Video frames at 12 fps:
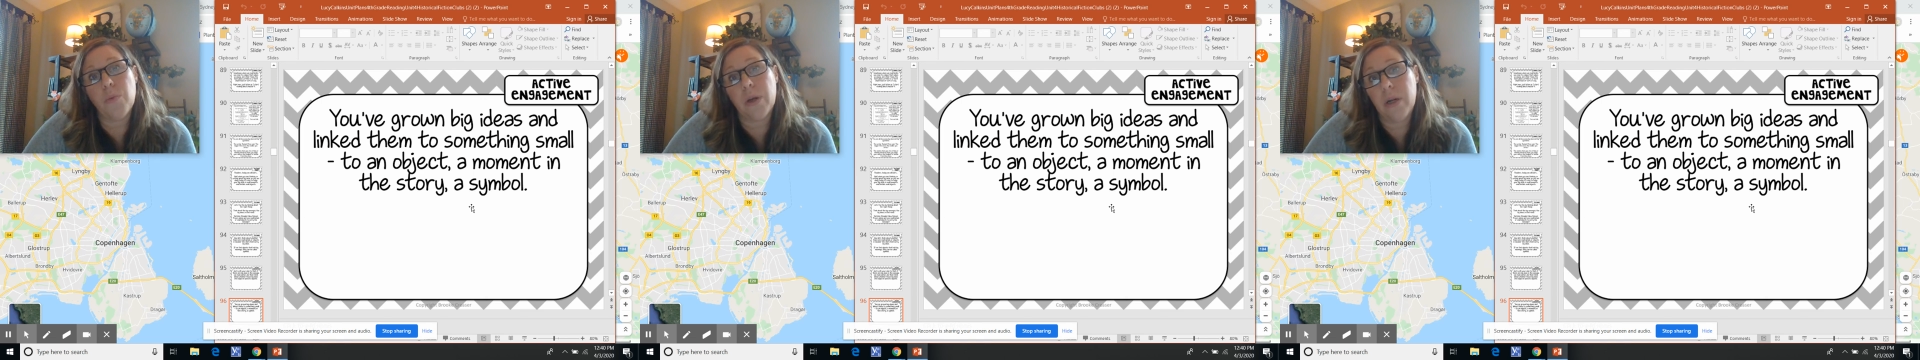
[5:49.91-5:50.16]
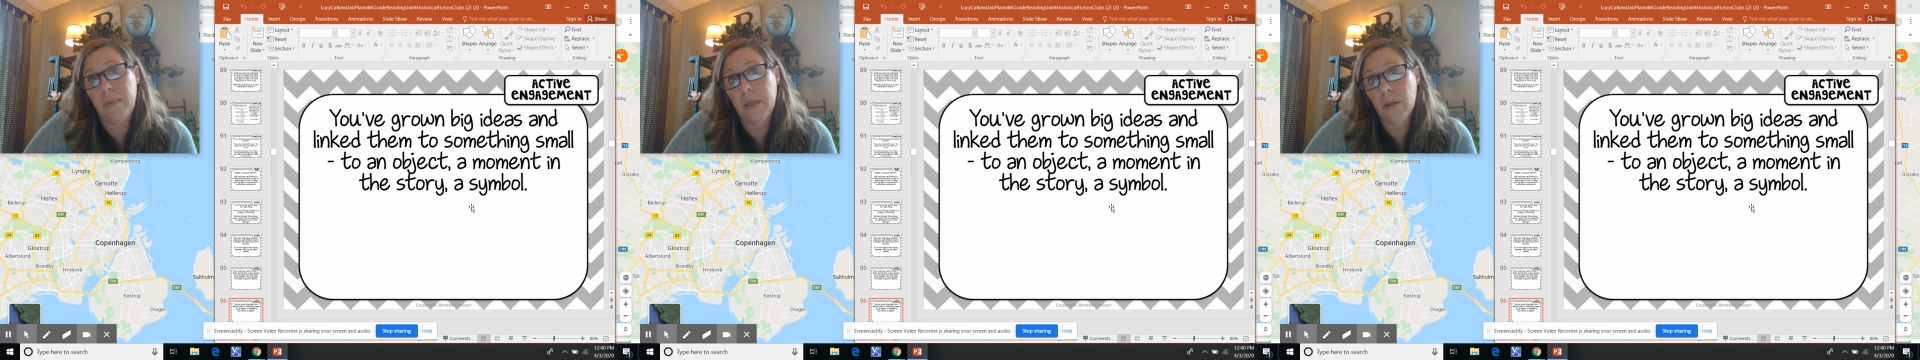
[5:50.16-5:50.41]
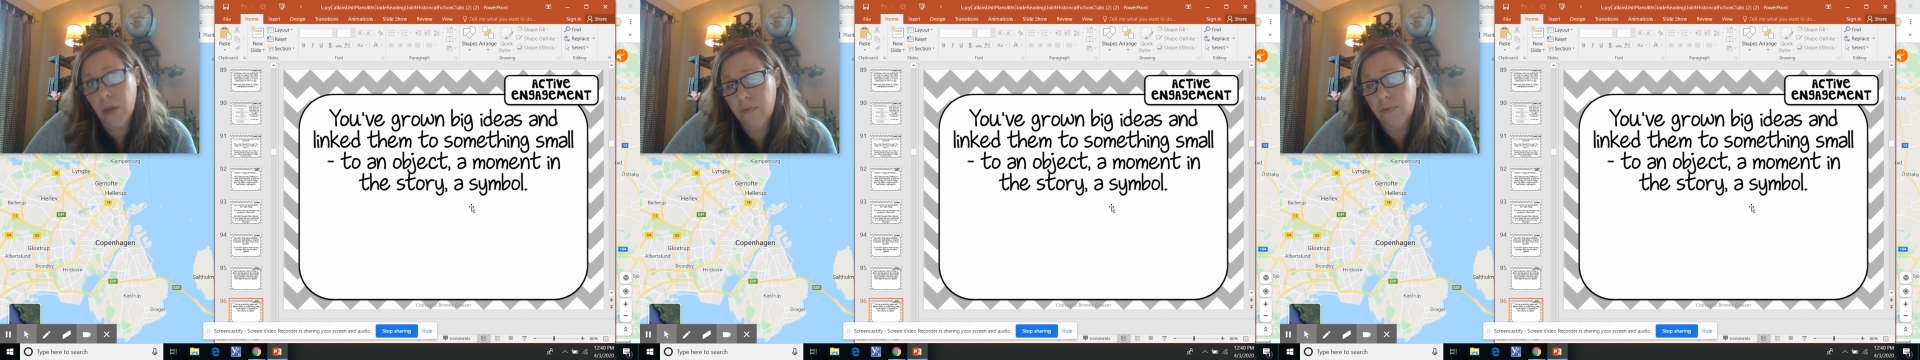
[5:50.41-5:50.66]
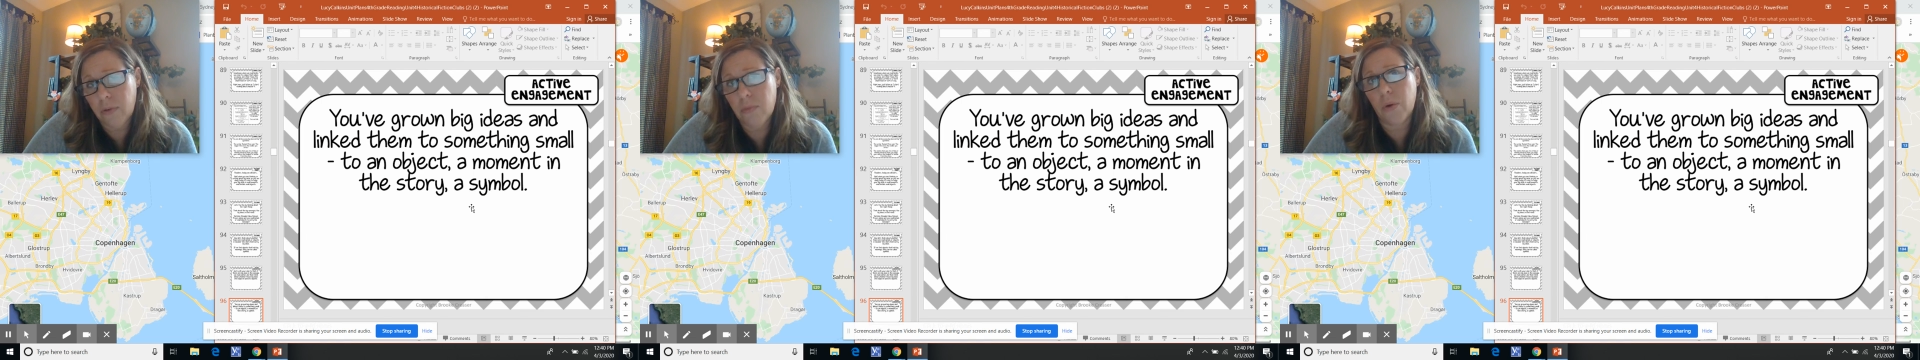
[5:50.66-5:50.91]
we're going to be looking
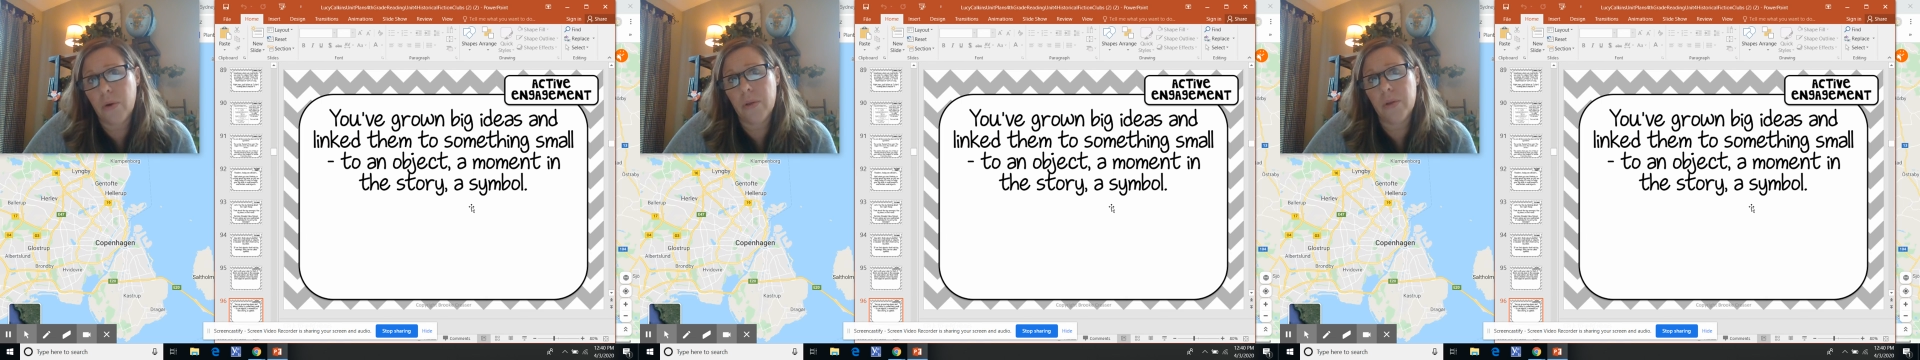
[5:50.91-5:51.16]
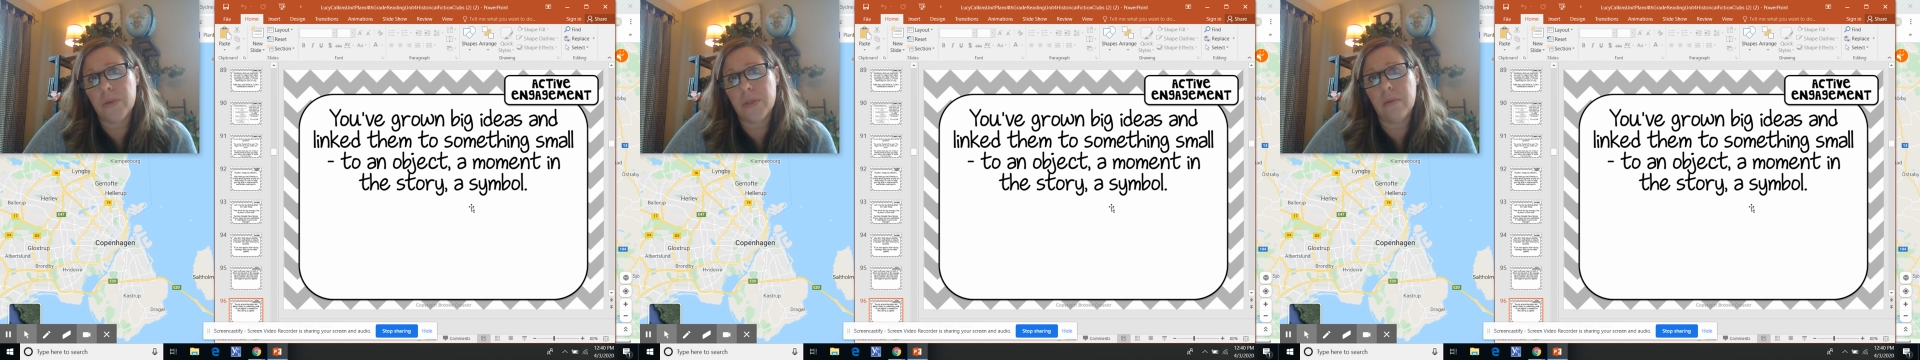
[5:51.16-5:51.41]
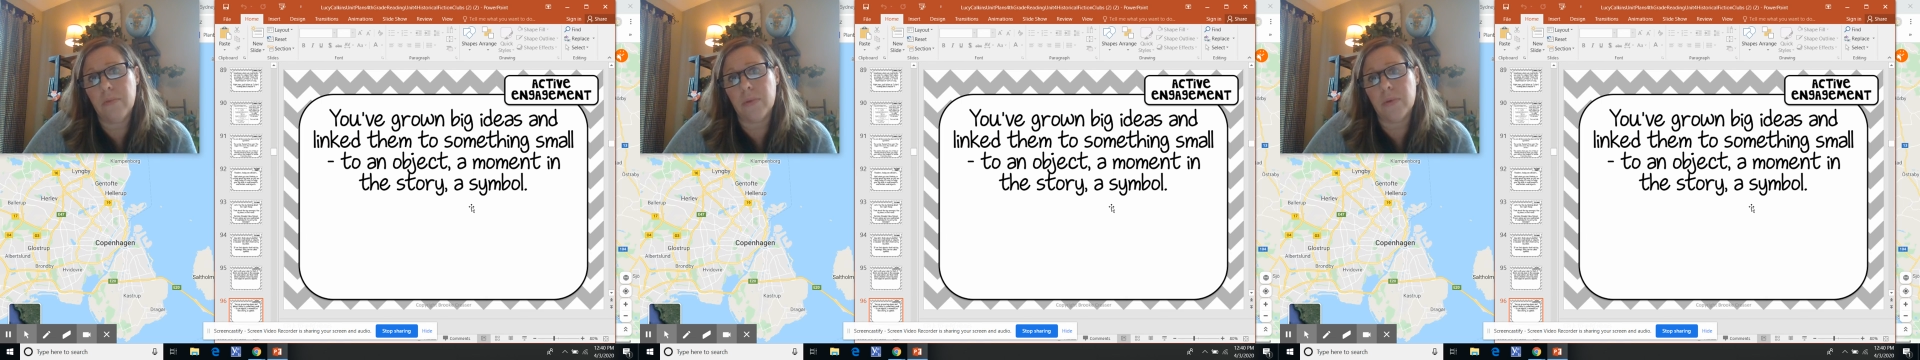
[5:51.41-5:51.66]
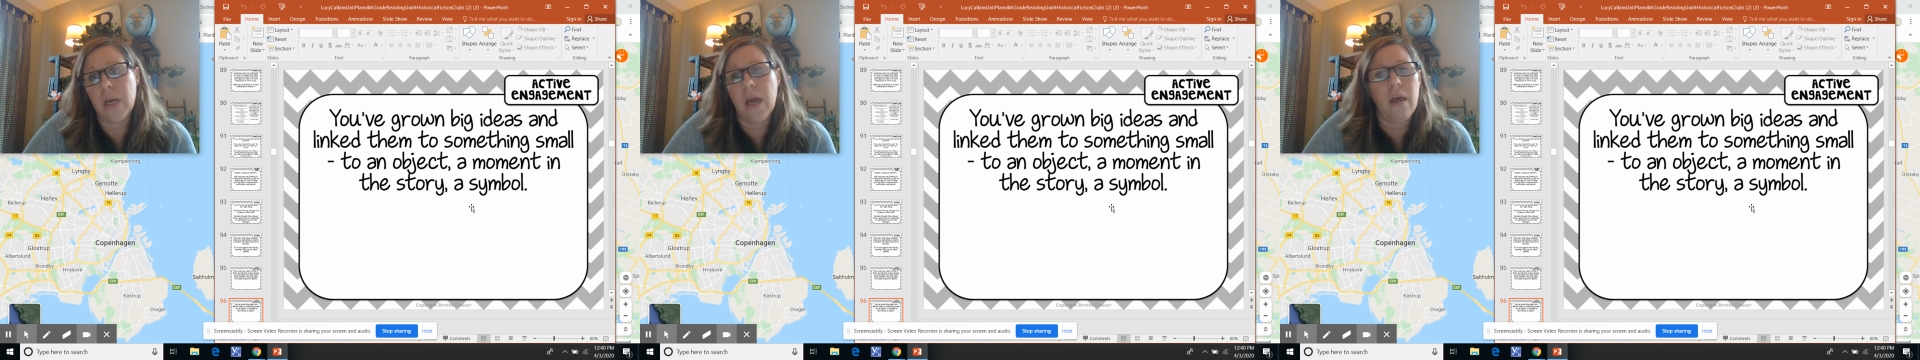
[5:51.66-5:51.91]
for more of those symbols.